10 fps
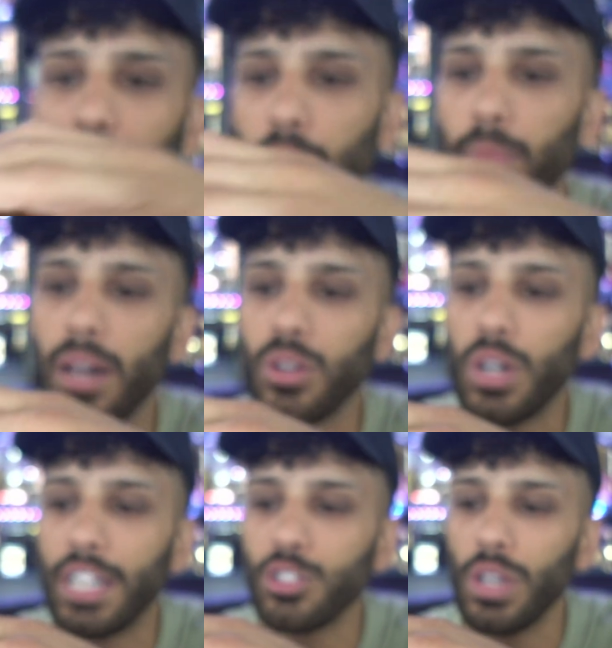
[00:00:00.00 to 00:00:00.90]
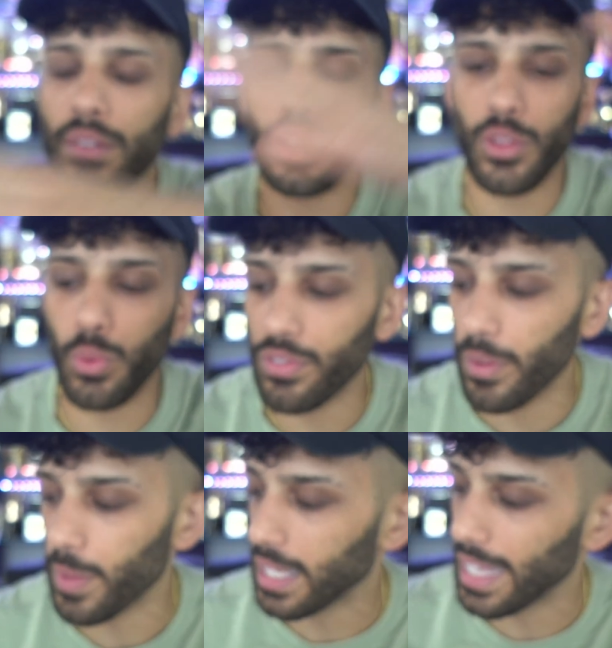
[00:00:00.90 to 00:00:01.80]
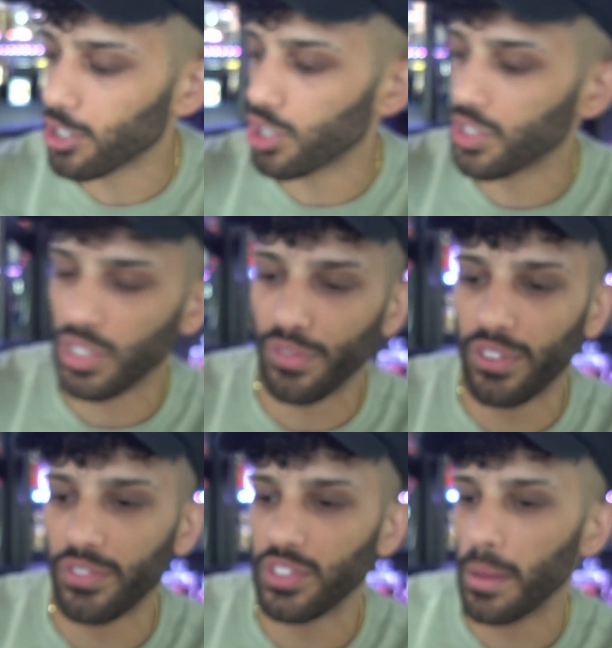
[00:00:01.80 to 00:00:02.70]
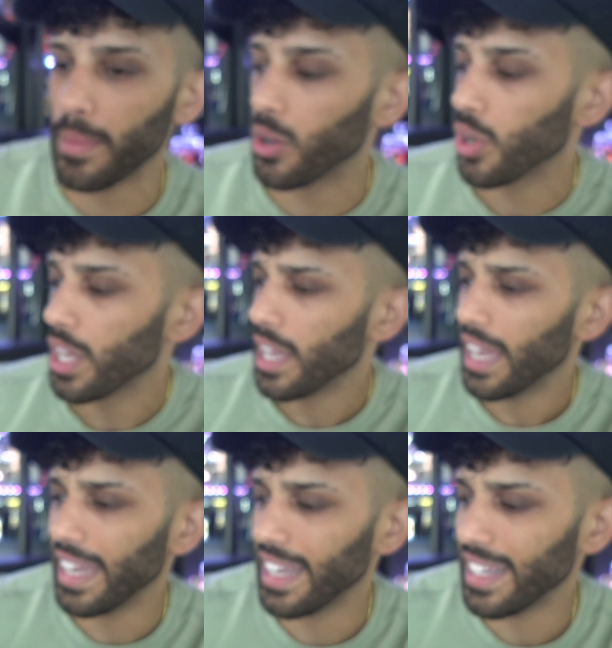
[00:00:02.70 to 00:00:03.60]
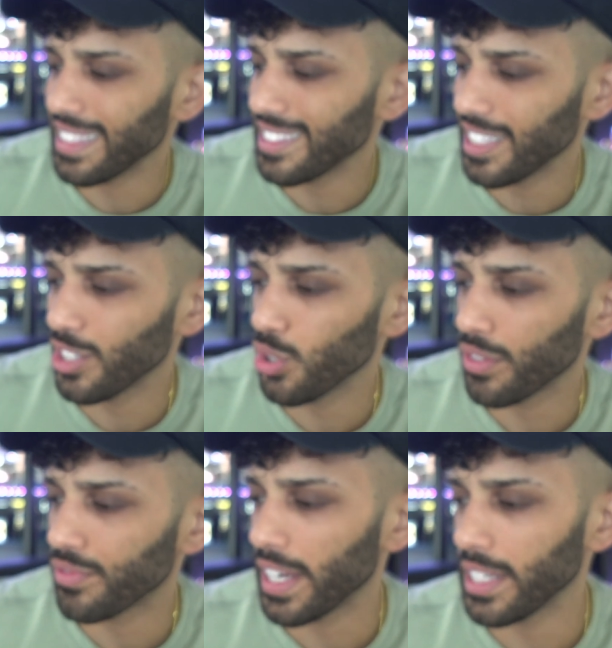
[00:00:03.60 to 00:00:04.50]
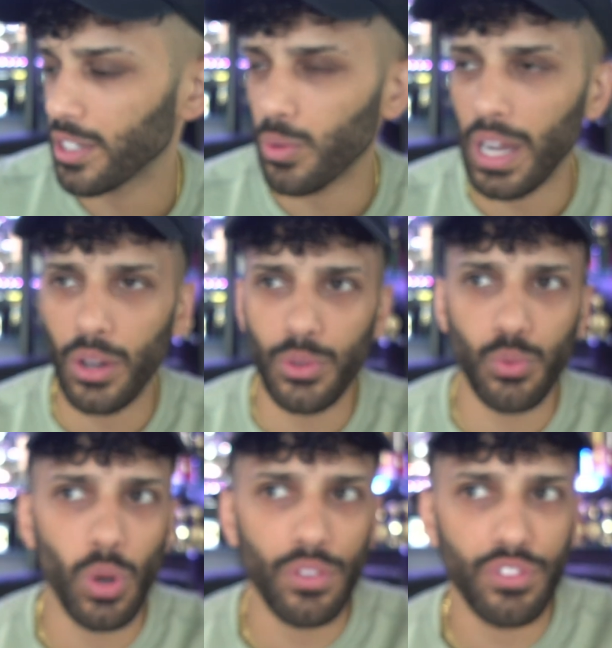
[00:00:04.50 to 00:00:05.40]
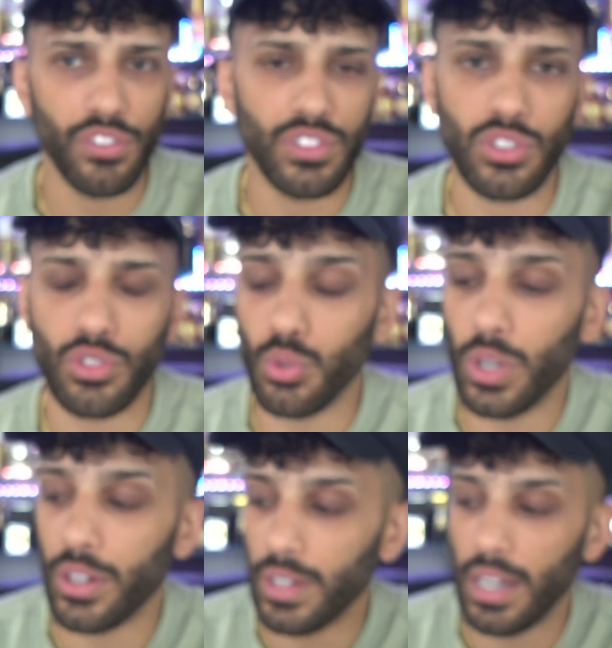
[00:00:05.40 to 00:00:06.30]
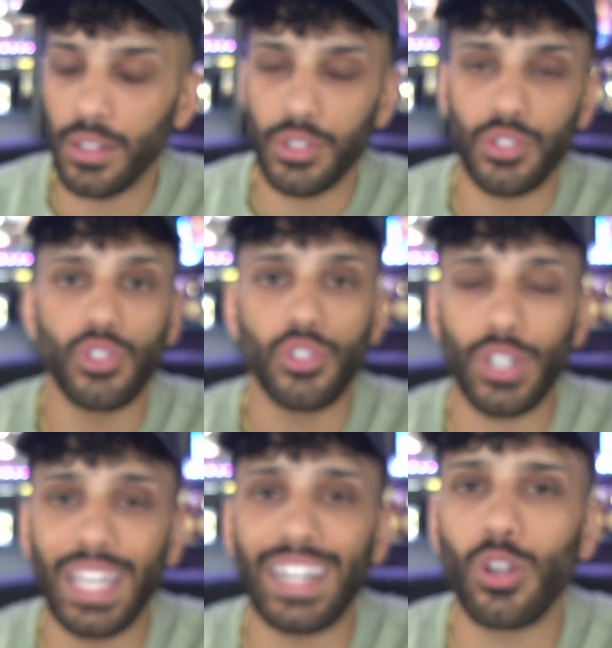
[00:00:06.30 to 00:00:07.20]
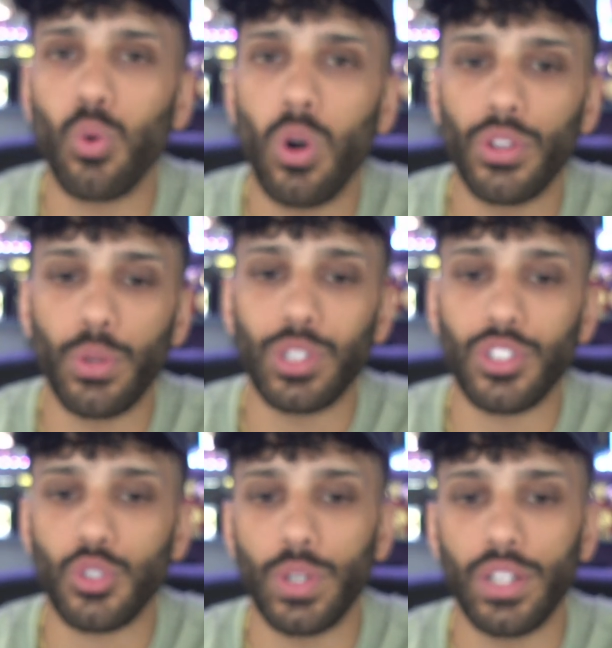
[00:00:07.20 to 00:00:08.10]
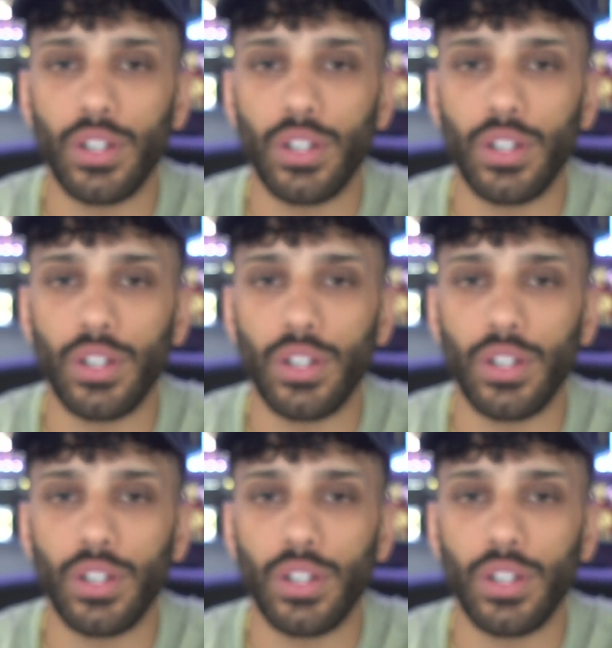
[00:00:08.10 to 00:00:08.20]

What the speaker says: looking bottle, and I do have another one from the collection. This is a 50 ml, and I think you can find it around $150 to $200. You're getting quality with this one